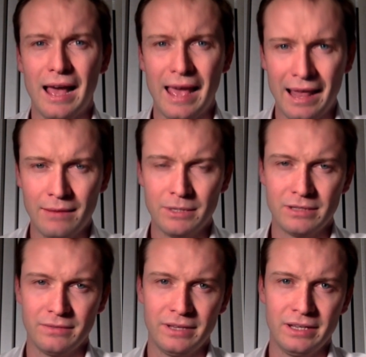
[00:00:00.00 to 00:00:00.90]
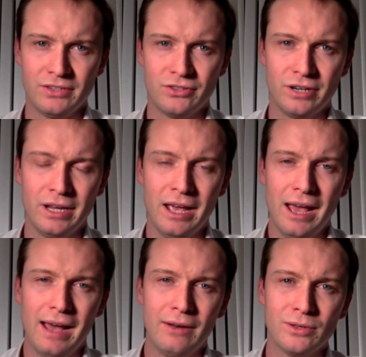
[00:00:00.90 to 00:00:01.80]
element of the history,
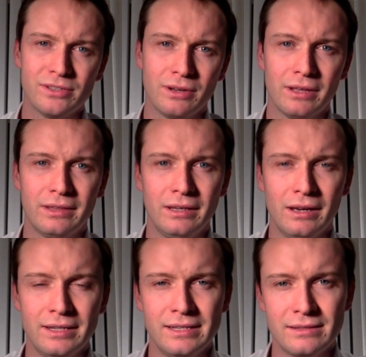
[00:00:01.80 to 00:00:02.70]
and also got the ideas,